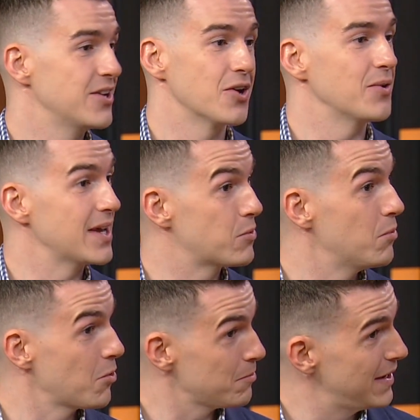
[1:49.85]
you know,
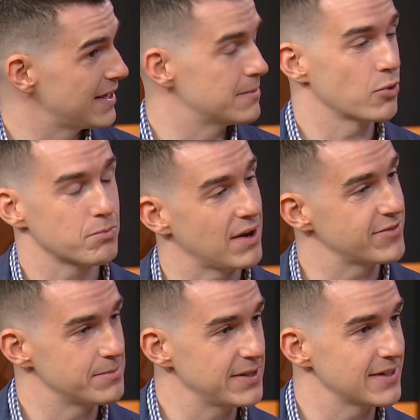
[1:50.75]
equal more money and more
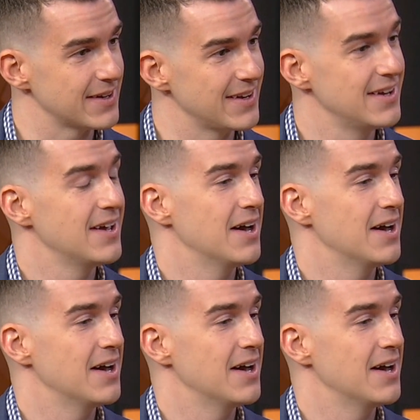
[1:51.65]
profitability.